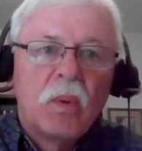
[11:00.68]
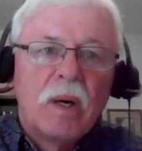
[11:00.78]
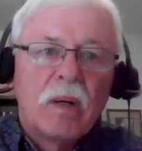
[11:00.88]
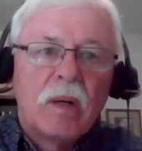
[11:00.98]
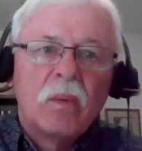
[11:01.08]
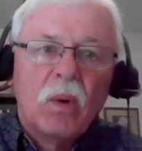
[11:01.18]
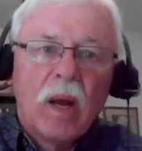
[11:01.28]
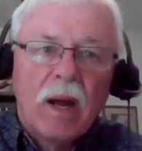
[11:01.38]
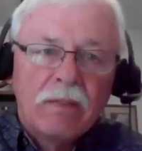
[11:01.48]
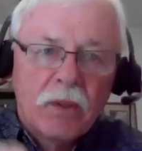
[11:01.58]
where,
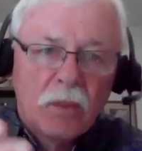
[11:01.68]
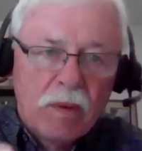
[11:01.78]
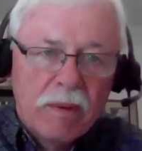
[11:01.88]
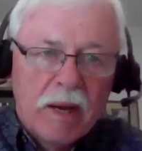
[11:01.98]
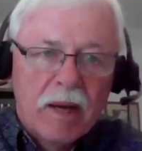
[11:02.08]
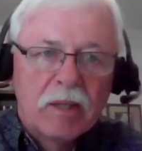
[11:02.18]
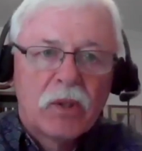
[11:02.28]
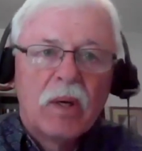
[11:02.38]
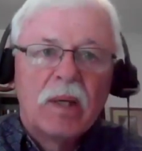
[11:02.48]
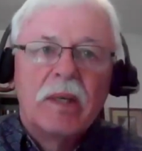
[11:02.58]
after we've passed
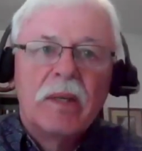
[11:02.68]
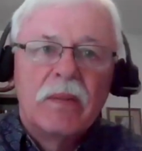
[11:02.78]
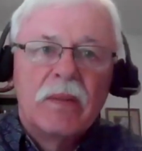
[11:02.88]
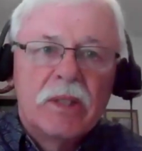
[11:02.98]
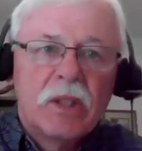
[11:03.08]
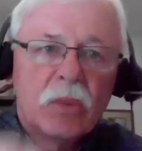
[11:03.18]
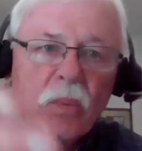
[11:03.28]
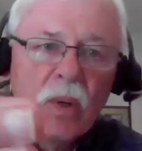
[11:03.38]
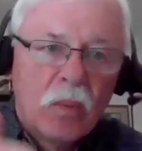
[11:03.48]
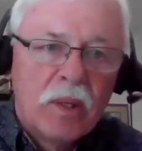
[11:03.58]
on, this is
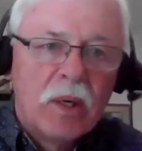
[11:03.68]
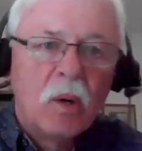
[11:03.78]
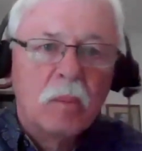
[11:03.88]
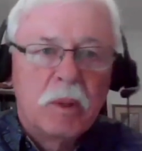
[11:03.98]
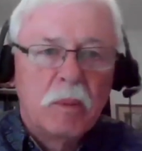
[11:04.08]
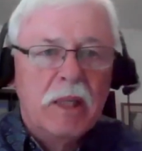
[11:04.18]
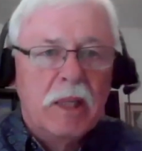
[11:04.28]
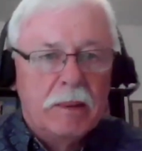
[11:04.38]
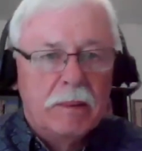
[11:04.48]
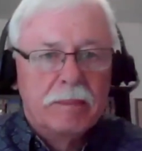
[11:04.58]
where we hope to be.